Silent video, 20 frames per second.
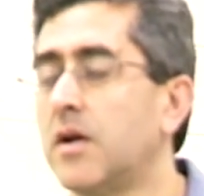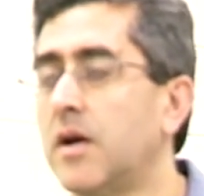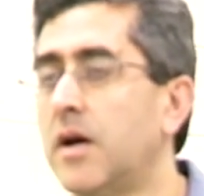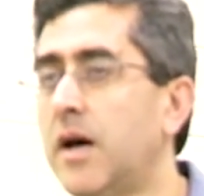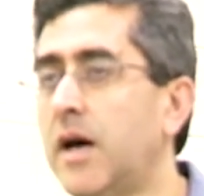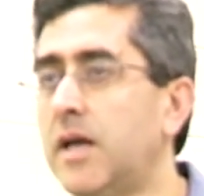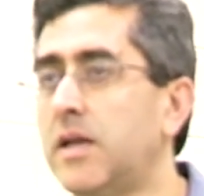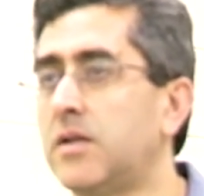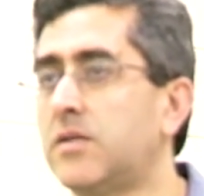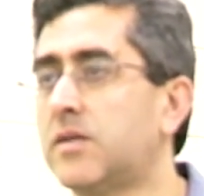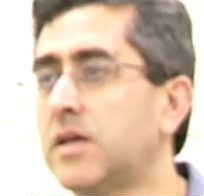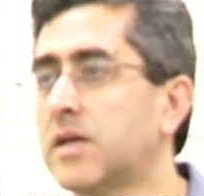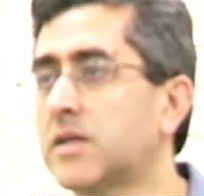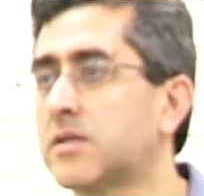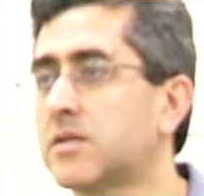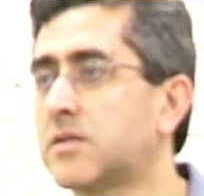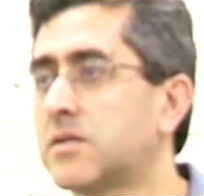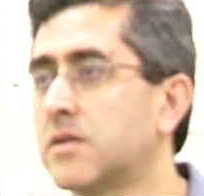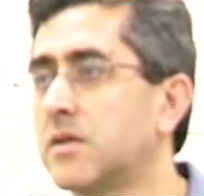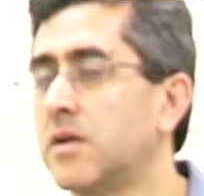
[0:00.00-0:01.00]
and it
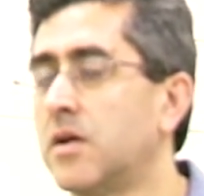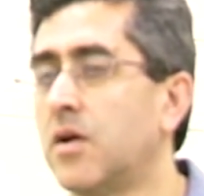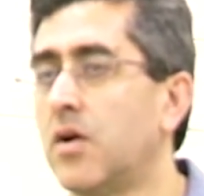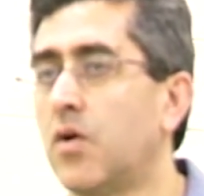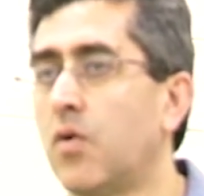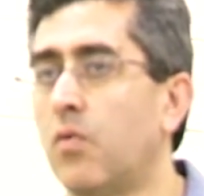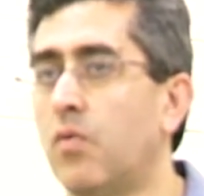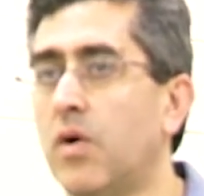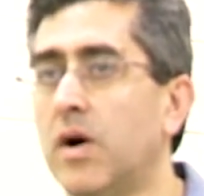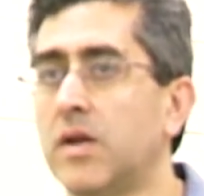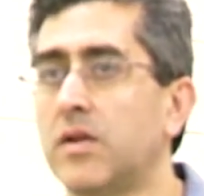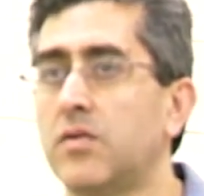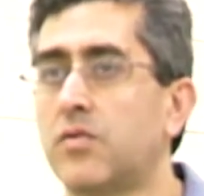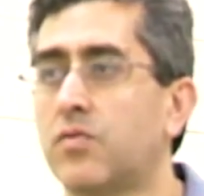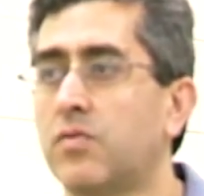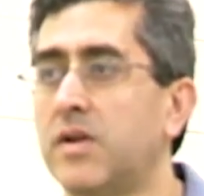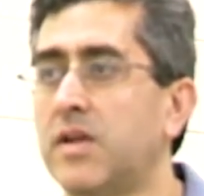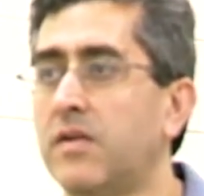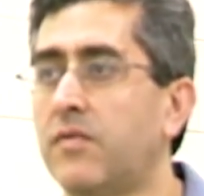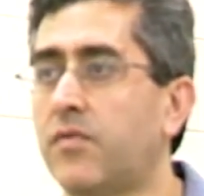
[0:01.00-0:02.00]
takes
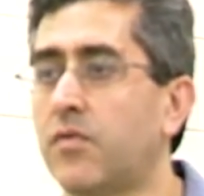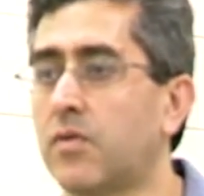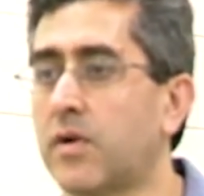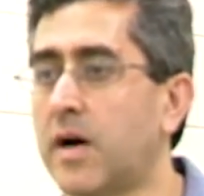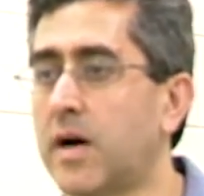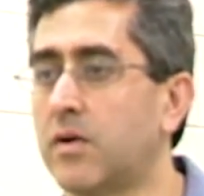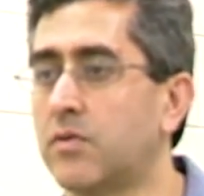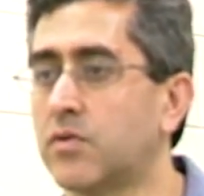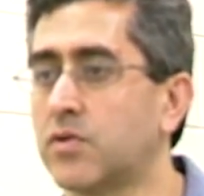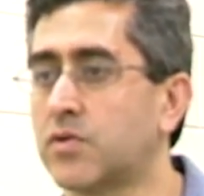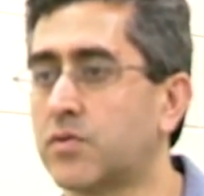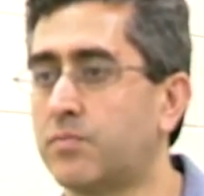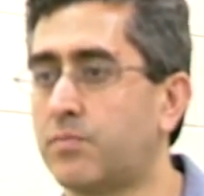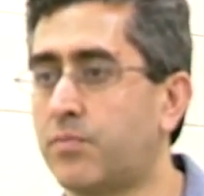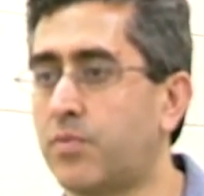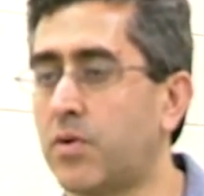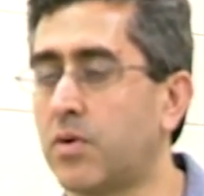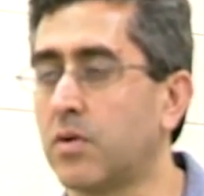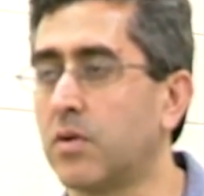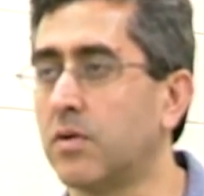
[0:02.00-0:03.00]
24 hours
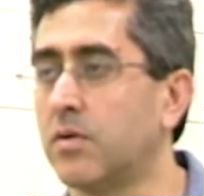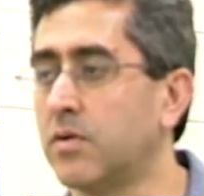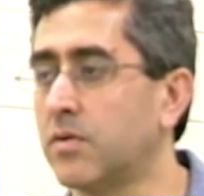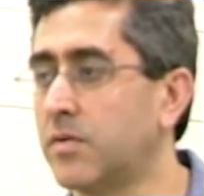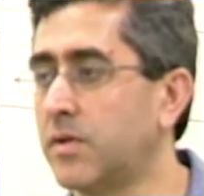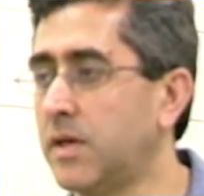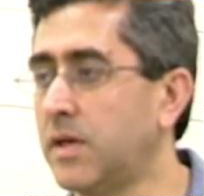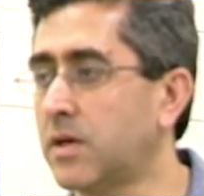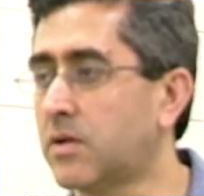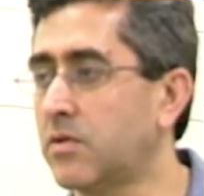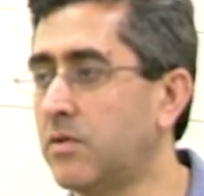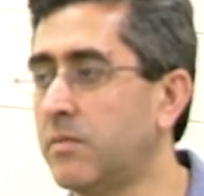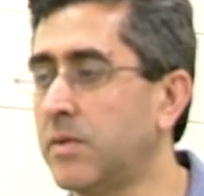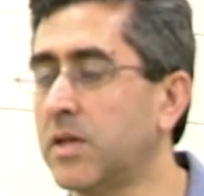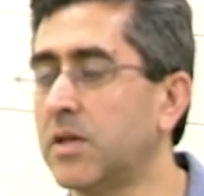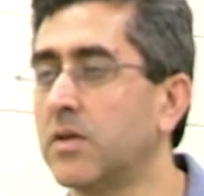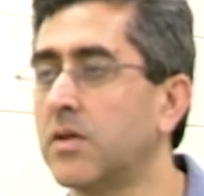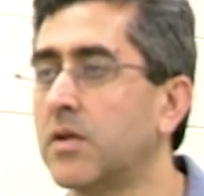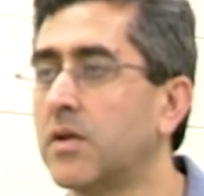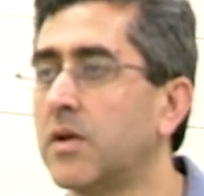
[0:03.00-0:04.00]
per load
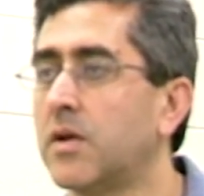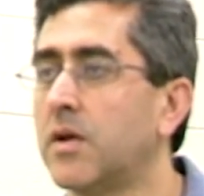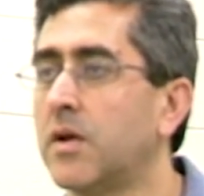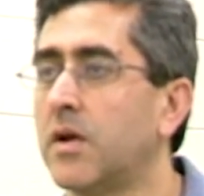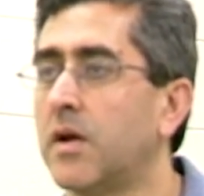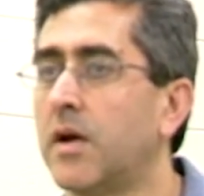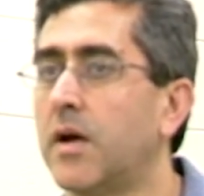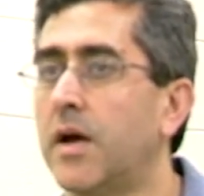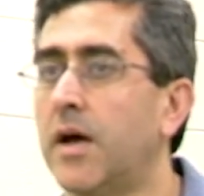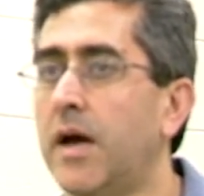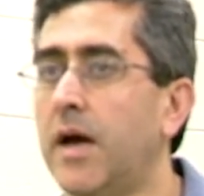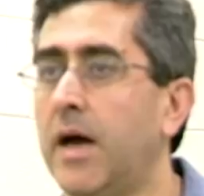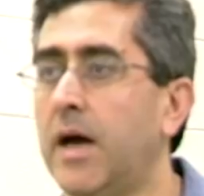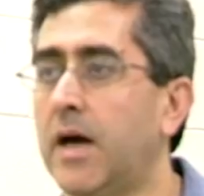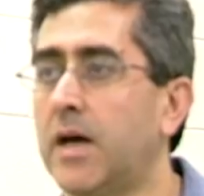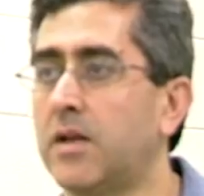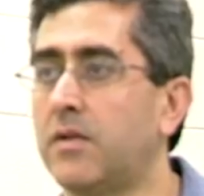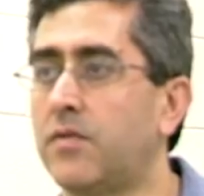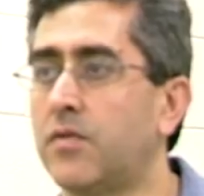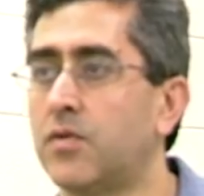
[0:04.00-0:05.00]
increment.
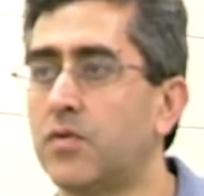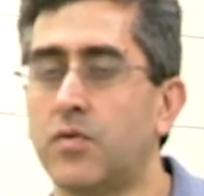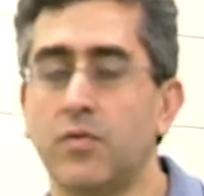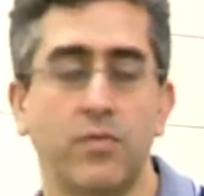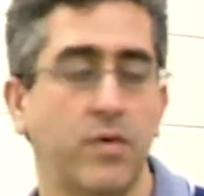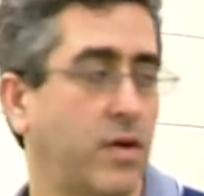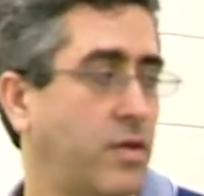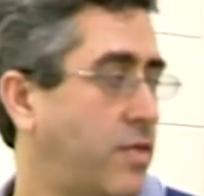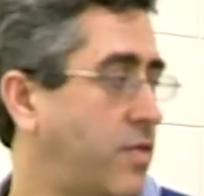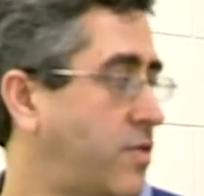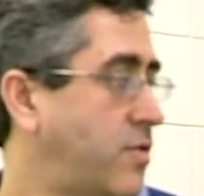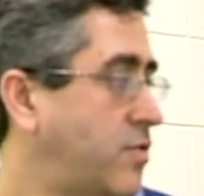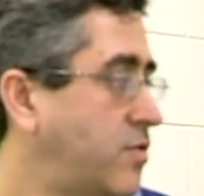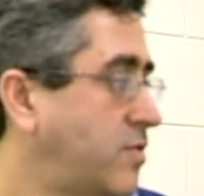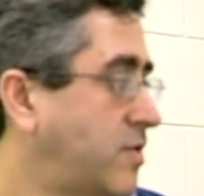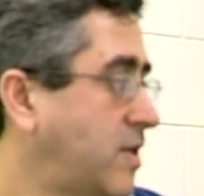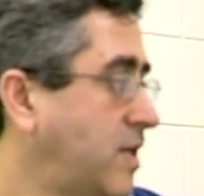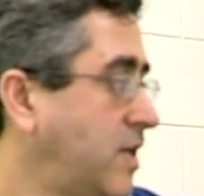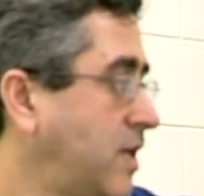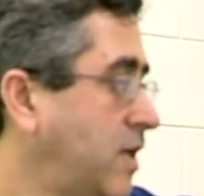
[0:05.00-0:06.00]
And if you're doing
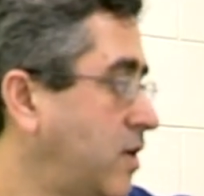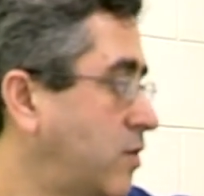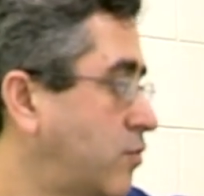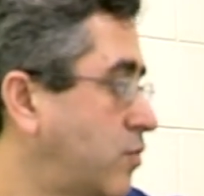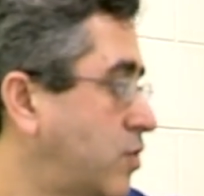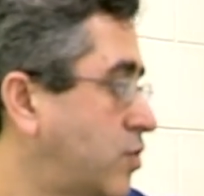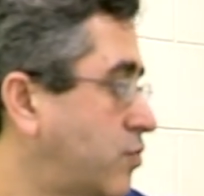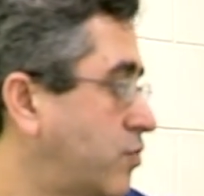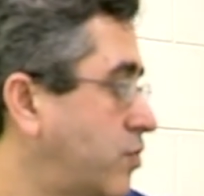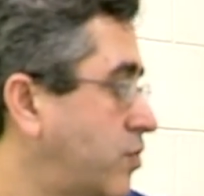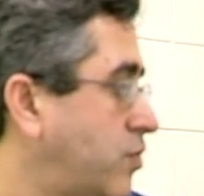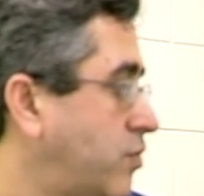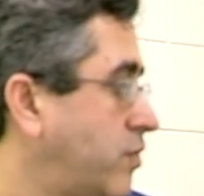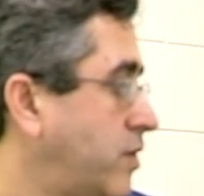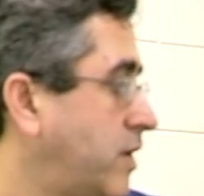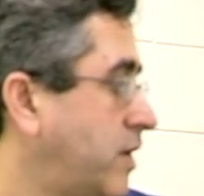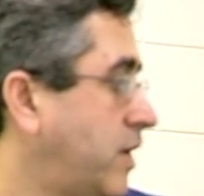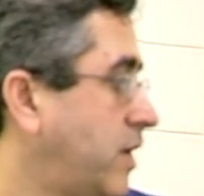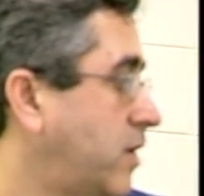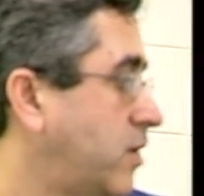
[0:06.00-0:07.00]
13, which we're
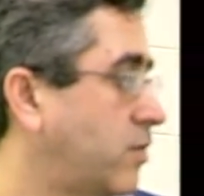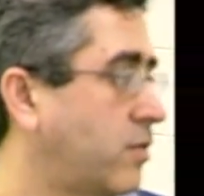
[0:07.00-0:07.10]
doing here,